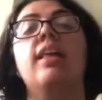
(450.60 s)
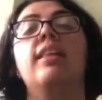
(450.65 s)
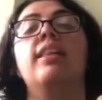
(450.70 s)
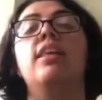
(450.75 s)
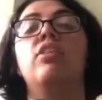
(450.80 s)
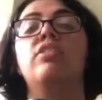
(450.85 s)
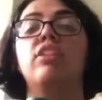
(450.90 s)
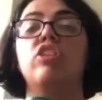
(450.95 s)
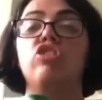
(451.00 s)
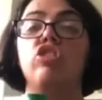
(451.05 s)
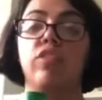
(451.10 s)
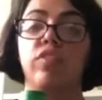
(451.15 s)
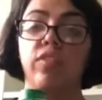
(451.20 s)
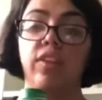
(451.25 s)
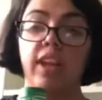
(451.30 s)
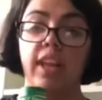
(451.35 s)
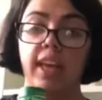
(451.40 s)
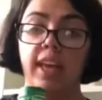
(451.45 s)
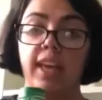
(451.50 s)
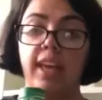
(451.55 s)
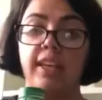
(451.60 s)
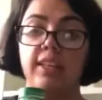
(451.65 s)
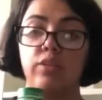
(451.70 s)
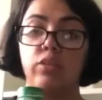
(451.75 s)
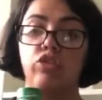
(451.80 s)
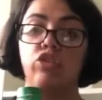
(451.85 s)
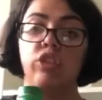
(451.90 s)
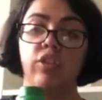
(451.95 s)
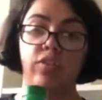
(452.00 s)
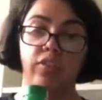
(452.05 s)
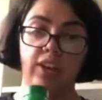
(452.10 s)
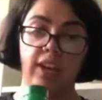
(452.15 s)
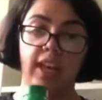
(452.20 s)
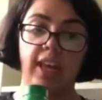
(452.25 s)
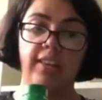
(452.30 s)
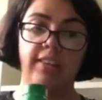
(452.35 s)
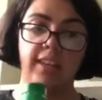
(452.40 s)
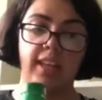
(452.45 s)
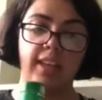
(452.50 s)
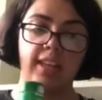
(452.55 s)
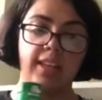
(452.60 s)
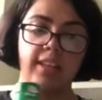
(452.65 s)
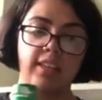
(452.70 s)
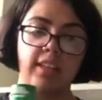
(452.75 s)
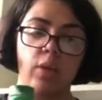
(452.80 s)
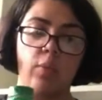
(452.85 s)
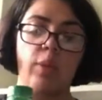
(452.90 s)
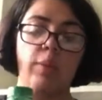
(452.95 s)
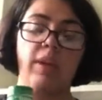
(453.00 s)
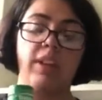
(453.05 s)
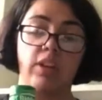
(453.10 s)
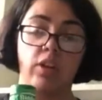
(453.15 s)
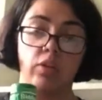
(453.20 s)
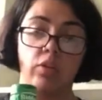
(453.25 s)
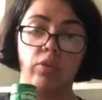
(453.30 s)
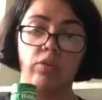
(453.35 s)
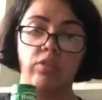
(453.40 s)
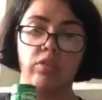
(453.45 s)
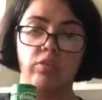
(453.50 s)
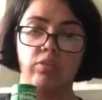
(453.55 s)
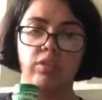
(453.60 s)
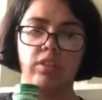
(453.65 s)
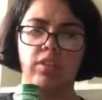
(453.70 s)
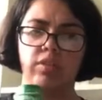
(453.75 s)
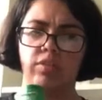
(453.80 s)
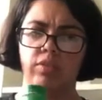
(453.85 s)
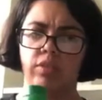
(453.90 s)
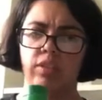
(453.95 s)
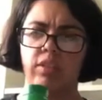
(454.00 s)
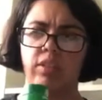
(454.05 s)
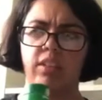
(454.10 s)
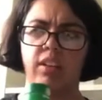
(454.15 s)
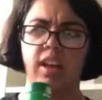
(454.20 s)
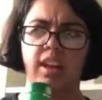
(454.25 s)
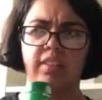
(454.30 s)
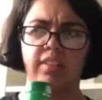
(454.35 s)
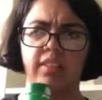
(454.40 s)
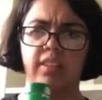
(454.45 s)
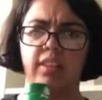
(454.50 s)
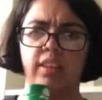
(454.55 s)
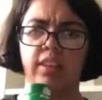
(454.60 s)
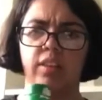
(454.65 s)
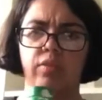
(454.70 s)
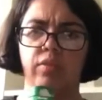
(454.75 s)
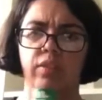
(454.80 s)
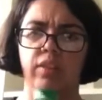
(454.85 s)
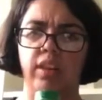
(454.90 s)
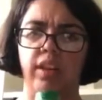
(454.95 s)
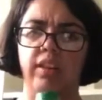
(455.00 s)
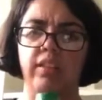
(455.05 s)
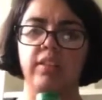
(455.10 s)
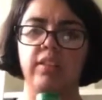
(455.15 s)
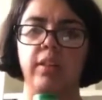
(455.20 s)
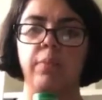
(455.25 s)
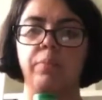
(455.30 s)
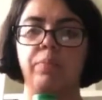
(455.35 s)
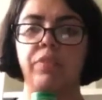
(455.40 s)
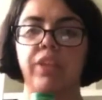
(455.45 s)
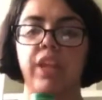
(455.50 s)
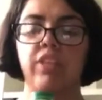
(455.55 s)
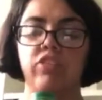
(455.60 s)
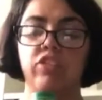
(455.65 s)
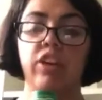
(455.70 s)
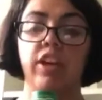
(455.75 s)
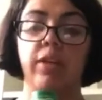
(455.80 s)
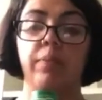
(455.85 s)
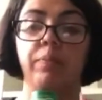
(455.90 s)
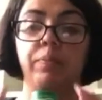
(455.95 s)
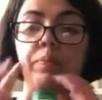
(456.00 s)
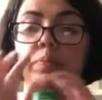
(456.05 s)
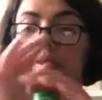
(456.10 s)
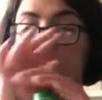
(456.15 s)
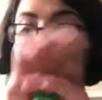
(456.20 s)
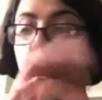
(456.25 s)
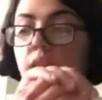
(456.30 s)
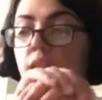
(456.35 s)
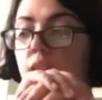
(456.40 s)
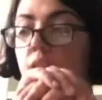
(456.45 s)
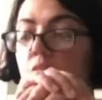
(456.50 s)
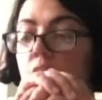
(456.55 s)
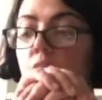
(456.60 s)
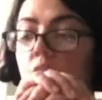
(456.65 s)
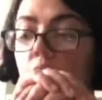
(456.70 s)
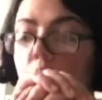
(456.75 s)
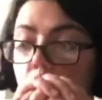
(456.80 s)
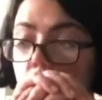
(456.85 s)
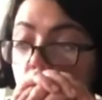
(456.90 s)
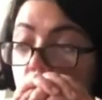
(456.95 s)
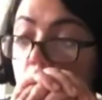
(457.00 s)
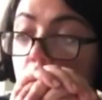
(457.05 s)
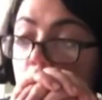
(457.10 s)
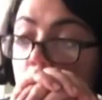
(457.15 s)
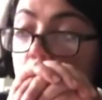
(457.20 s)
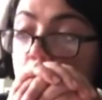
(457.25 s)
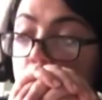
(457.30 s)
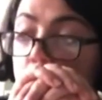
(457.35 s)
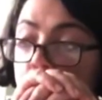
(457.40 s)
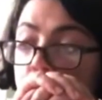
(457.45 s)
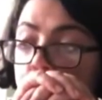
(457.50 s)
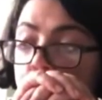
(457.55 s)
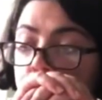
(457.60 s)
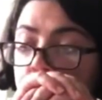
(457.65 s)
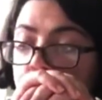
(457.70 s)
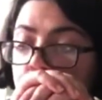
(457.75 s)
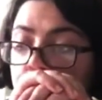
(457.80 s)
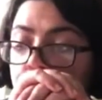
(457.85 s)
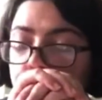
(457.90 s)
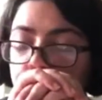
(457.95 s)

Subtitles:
They also had Chick-fil-A. I saw Chick-fil-A, Denny's. I went McDonald's. It was different, kind of different taste. And yeah. I'm